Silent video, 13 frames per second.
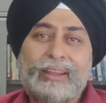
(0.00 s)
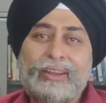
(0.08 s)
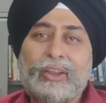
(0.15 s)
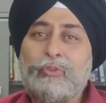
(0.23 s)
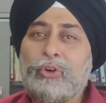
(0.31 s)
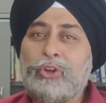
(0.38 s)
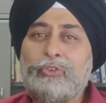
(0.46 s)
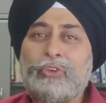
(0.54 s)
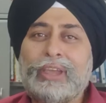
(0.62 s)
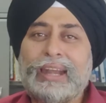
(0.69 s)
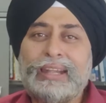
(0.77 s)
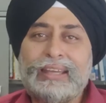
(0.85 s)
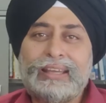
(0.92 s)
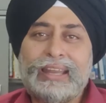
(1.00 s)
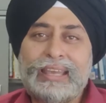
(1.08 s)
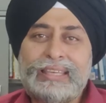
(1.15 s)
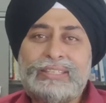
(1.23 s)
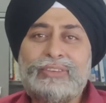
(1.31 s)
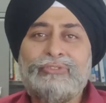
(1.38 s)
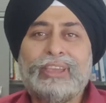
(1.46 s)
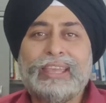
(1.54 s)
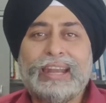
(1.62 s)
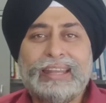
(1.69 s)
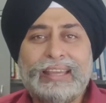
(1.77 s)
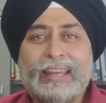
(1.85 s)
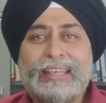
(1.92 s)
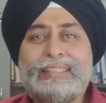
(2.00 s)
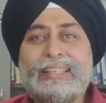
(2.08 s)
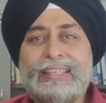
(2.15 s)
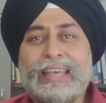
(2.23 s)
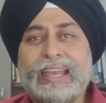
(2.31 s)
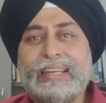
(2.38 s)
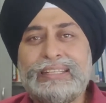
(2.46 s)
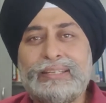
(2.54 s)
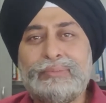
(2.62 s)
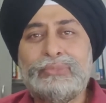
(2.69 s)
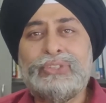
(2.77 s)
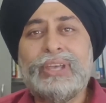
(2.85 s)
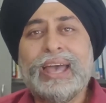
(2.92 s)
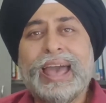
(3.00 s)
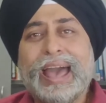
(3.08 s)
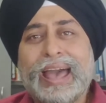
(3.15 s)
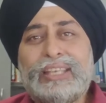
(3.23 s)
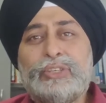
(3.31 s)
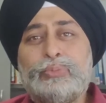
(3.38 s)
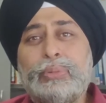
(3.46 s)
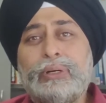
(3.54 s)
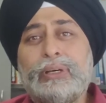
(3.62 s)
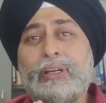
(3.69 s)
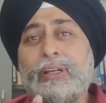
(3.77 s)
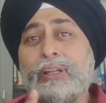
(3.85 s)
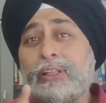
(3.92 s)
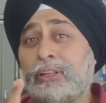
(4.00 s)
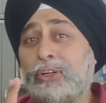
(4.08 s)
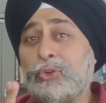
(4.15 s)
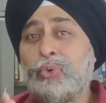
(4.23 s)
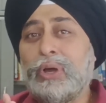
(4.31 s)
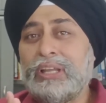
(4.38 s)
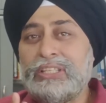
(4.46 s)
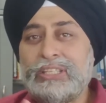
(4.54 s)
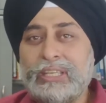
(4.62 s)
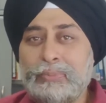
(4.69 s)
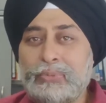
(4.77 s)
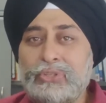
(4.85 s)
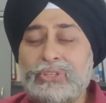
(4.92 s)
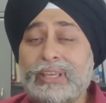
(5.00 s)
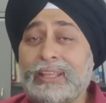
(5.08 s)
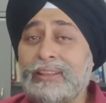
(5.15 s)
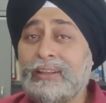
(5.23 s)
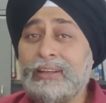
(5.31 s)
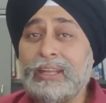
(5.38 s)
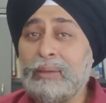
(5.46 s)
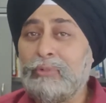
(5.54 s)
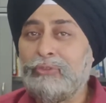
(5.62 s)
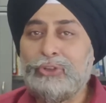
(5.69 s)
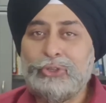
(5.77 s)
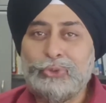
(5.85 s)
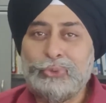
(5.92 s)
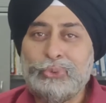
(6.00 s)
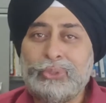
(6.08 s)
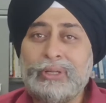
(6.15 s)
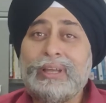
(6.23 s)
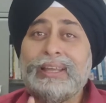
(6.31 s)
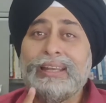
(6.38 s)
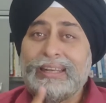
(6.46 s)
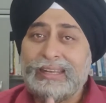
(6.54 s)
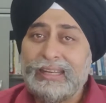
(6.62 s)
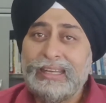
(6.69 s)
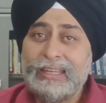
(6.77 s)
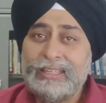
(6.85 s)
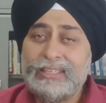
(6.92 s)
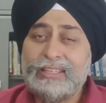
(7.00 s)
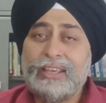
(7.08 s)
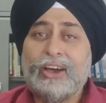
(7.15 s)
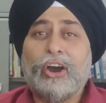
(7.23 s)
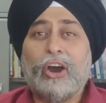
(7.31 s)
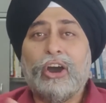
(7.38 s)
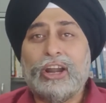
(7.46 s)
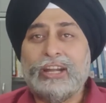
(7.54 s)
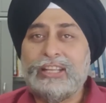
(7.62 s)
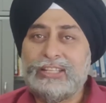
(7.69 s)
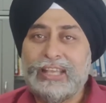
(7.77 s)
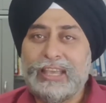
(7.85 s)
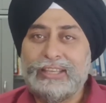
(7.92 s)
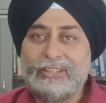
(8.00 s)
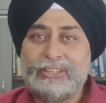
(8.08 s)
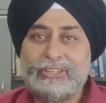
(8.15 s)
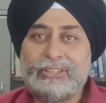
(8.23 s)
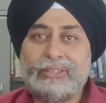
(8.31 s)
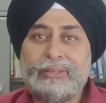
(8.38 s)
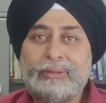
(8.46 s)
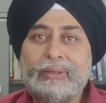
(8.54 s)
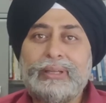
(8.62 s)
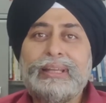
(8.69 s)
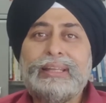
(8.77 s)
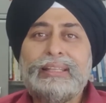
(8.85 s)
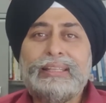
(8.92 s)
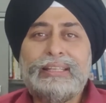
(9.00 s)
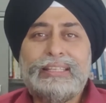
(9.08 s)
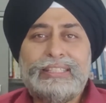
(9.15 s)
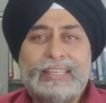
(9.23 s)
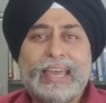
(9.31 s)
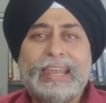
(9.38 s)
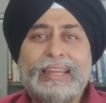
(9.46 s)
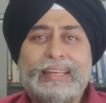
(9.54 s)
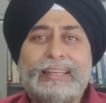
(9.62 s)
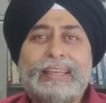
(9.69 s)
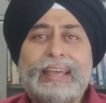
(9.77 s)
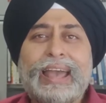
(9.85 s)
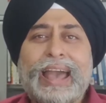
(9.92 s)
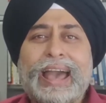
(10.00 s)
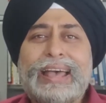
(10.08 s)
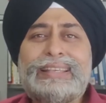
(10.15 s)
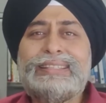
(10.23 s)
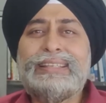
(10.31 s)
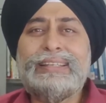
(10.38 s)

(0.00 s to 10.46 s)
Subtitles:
Now, what do we categorize? We categorize these items as per the two concepts in the name of the tool, needs or desires. The child has the